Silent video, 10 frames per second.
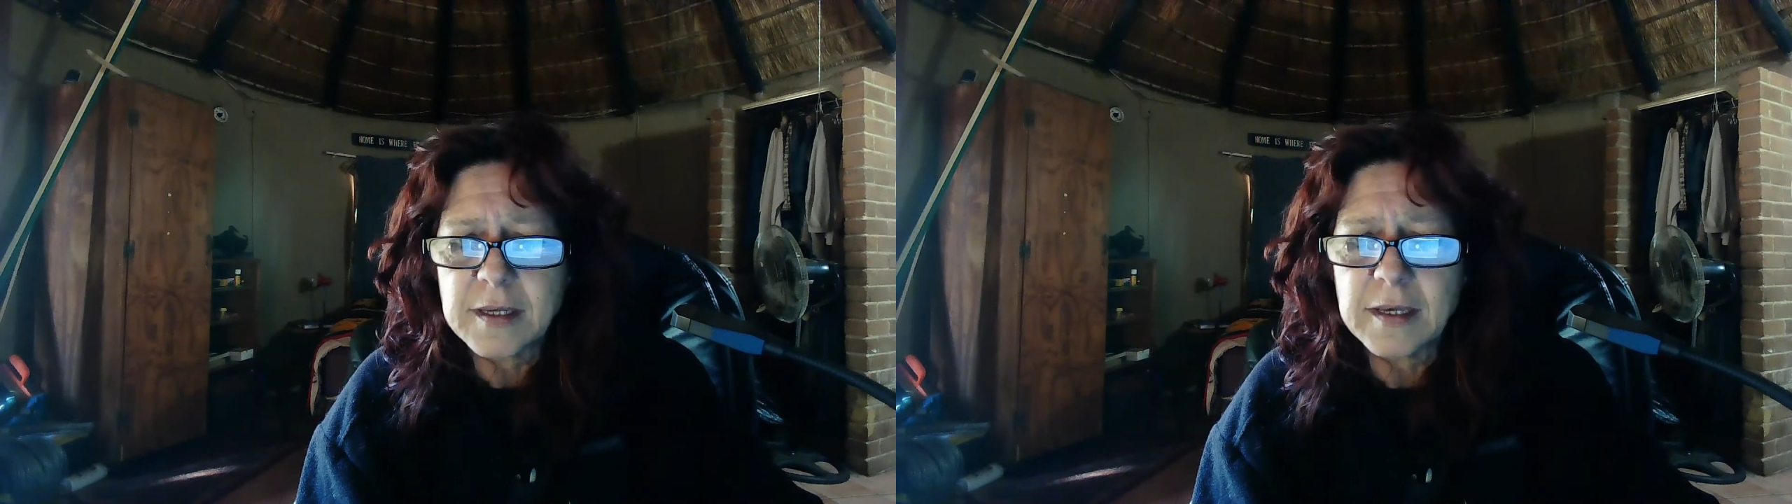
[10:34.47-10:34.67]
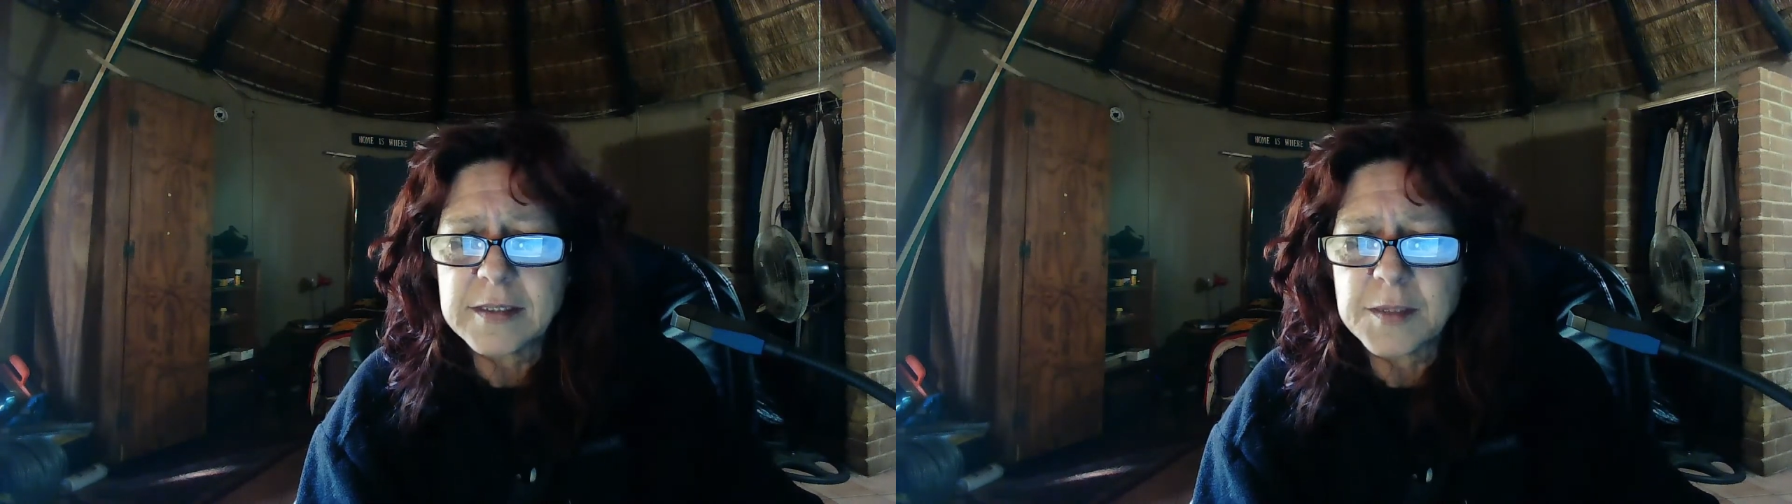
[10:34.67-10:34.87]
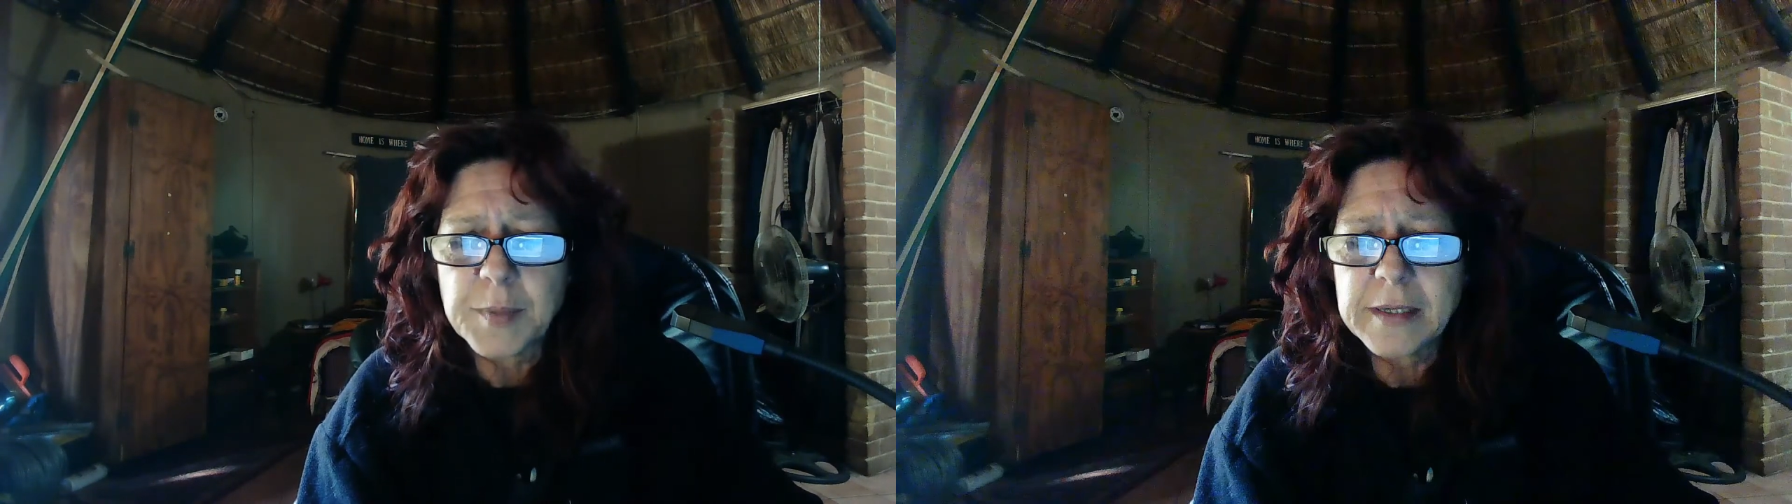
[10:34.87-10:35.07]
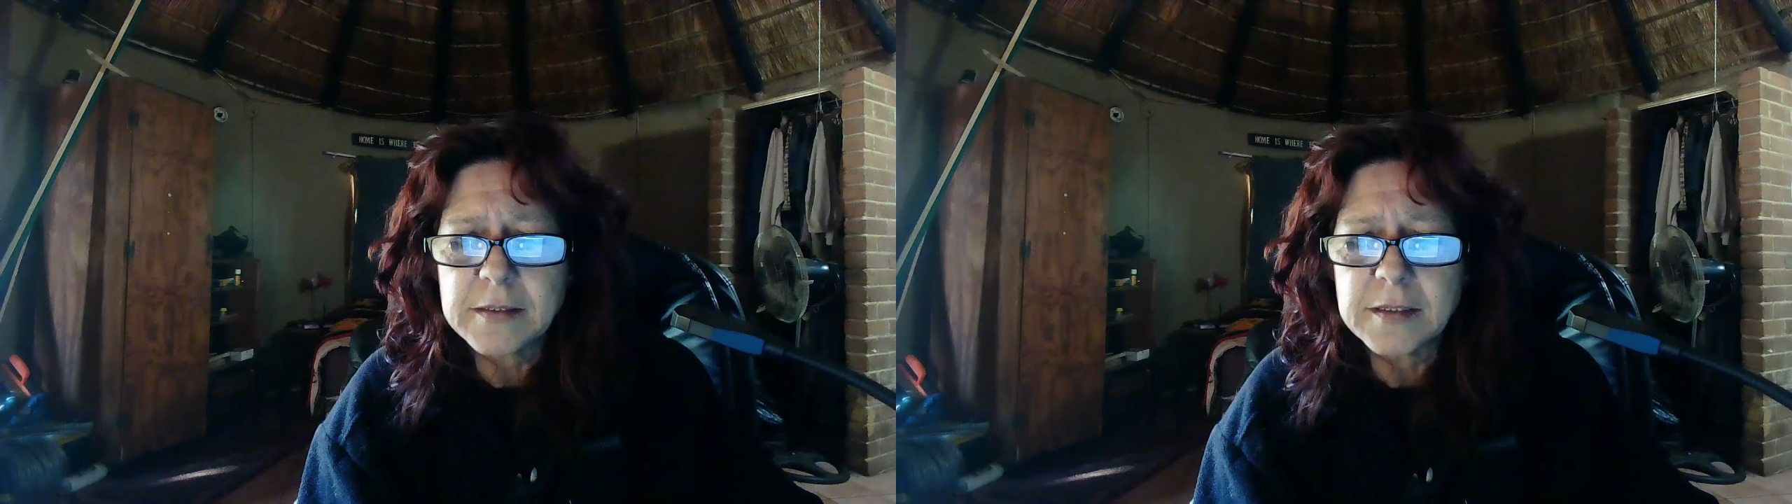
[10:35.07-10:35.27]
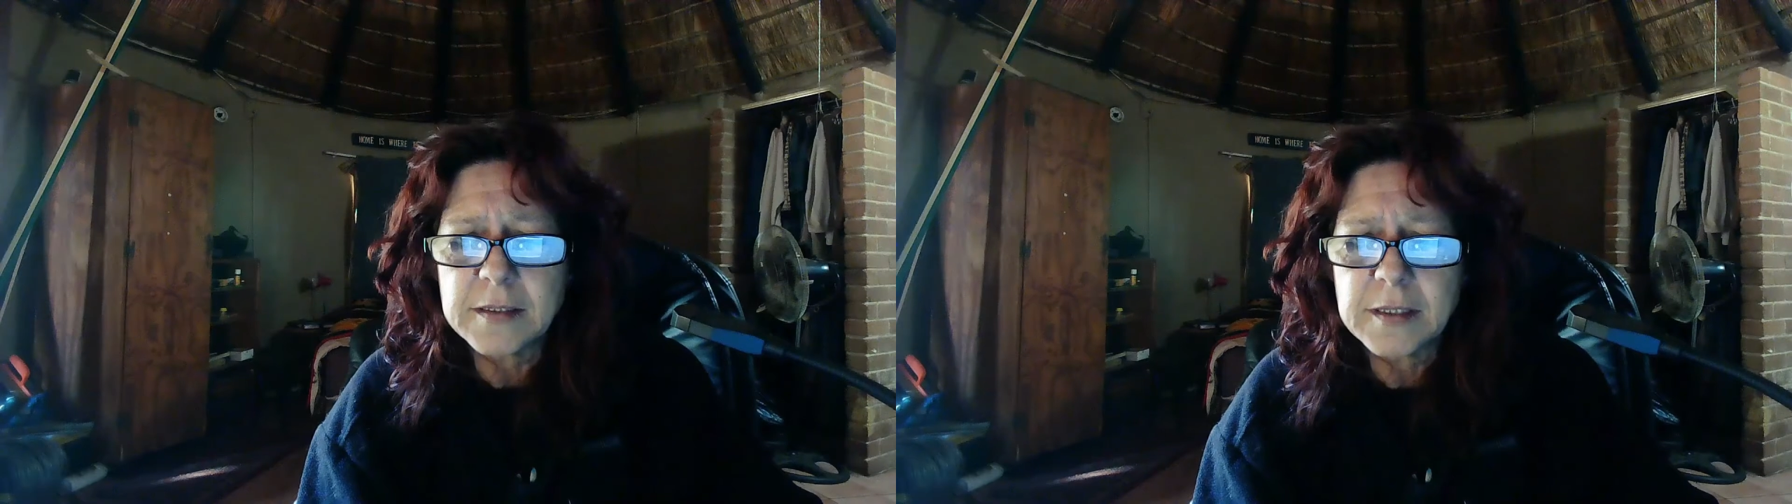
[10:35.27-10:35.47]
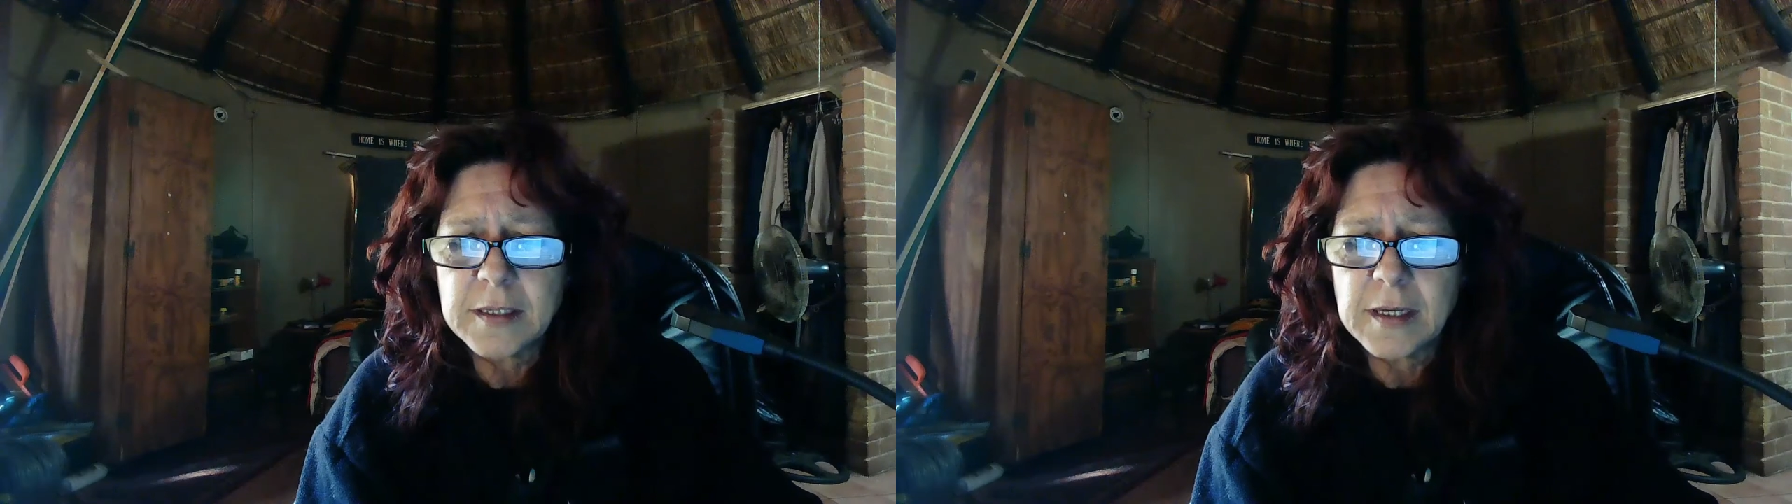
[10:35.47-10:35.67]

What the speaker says: expected